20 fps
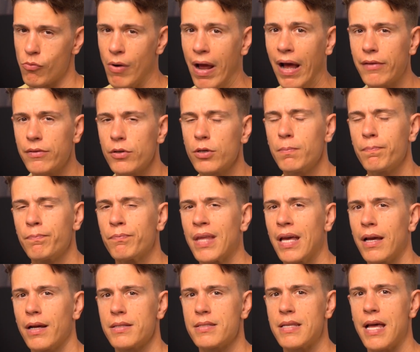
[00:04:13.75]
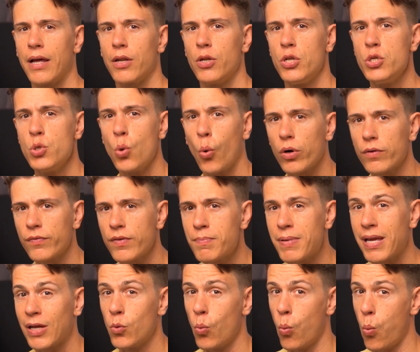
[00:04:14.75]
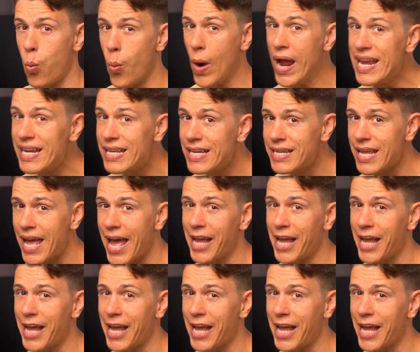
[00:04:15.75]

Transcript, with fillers: Rather, it's that NordVPN waited